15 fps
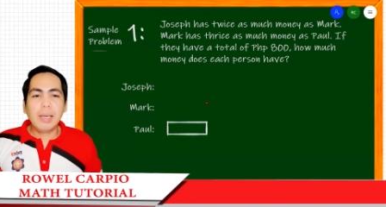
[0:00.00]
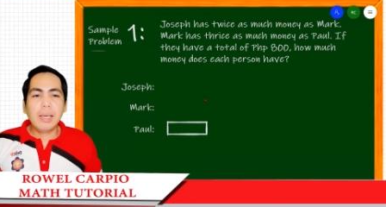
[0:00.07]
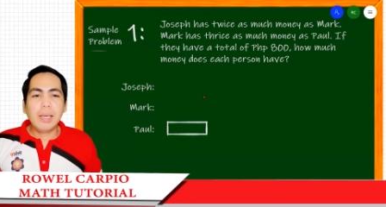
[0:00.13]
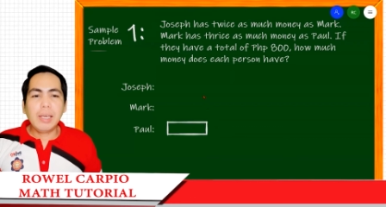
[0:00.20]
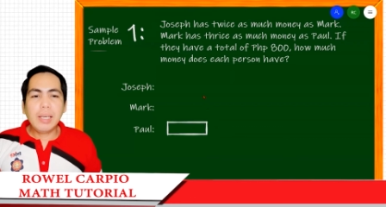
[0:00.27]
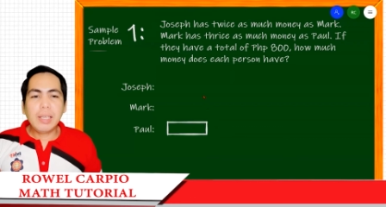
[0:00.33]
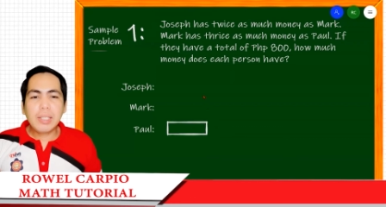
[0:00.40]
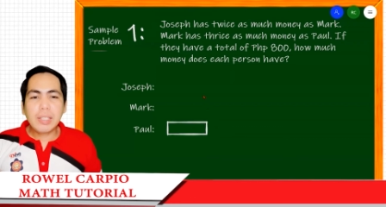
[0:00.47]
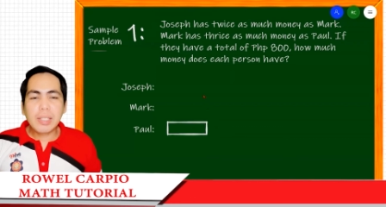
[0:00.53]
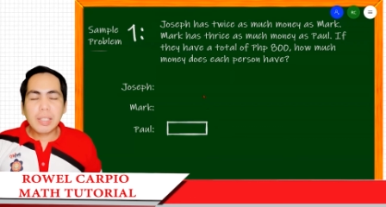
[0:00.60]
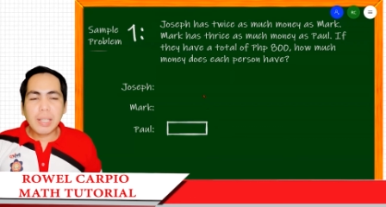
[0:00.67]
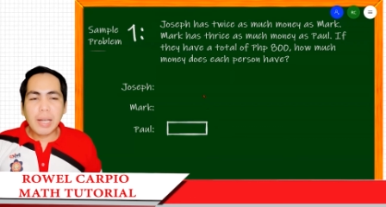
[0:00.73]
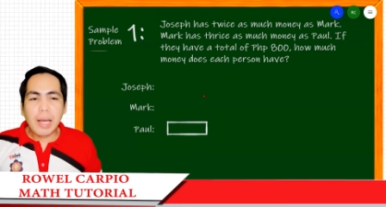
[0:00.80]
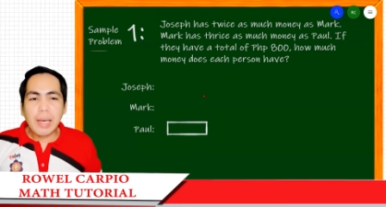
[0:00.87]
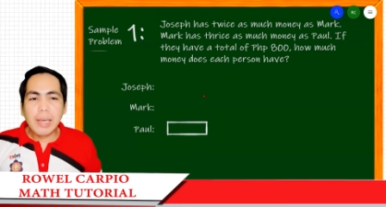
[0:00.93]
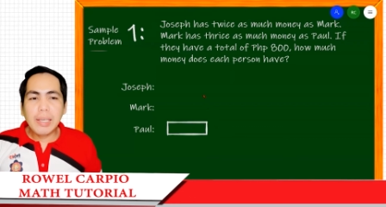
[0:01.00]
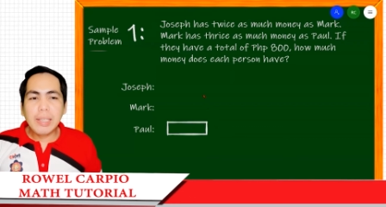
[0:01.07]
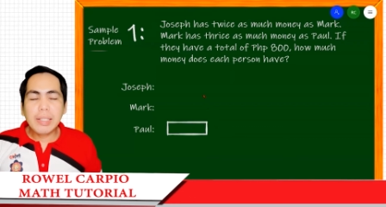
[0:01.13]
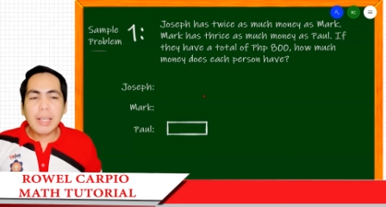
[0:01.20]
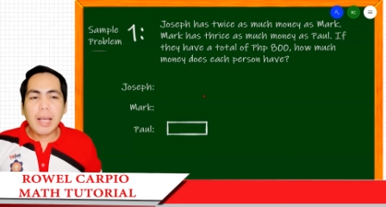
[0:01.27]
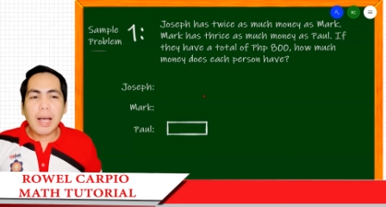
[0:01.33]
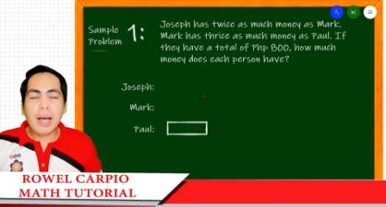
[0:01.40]
is
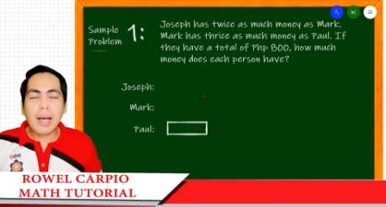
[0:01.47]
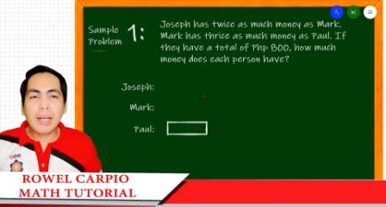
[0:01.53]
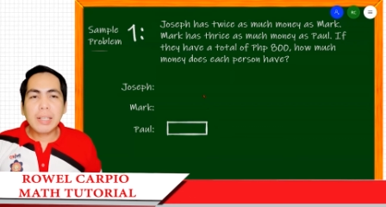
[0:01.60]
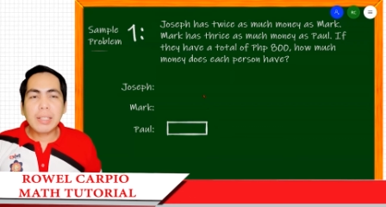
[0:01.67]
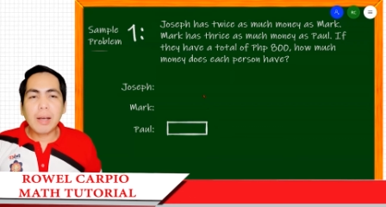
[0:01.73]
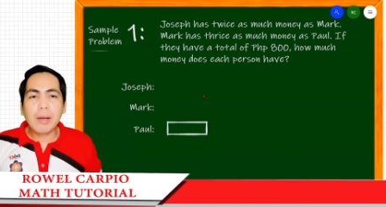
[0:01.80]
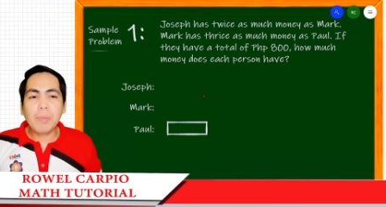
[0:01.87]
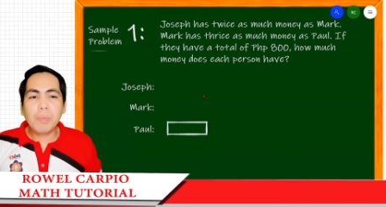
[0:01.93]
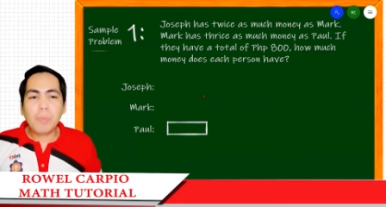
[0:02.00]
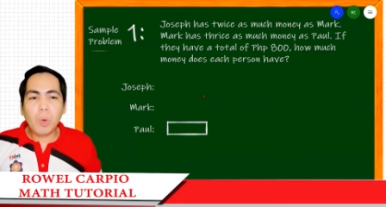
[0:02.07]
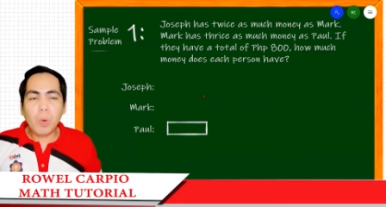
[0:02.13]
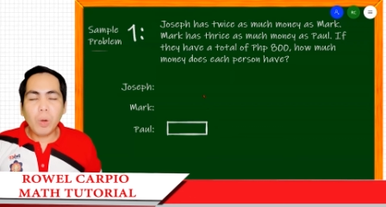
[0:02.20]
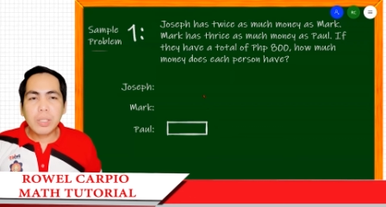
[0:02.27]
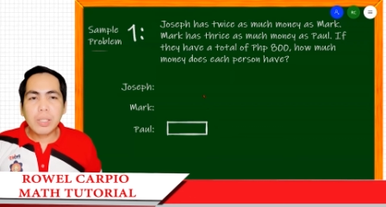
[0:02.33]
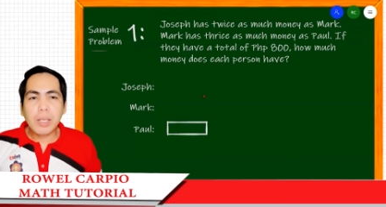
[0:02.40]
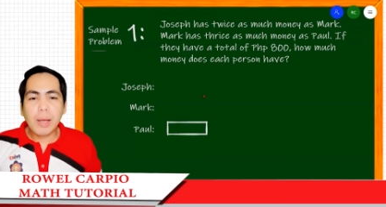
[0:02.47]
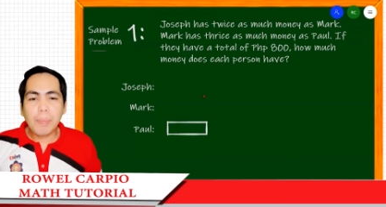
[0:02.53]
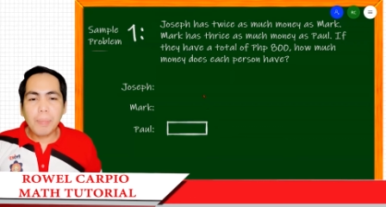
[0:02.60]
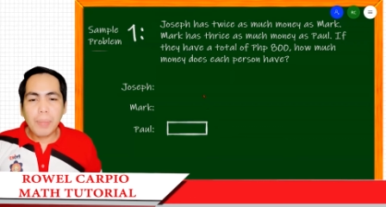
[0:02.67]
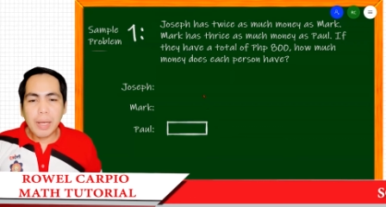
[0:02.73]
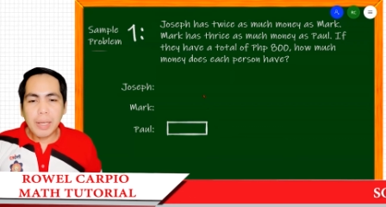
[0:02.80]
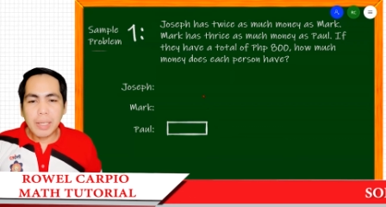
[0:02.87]
thrice as Paul's
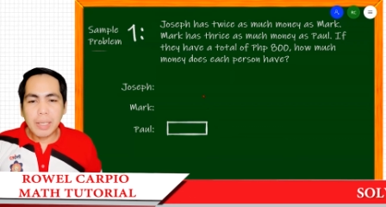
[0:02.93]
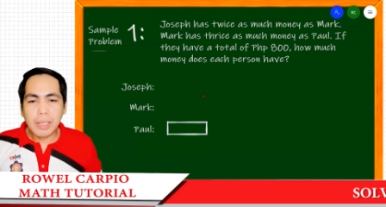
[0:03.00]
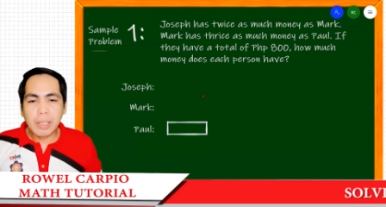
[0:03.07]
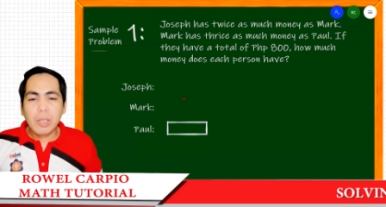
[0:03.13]
money.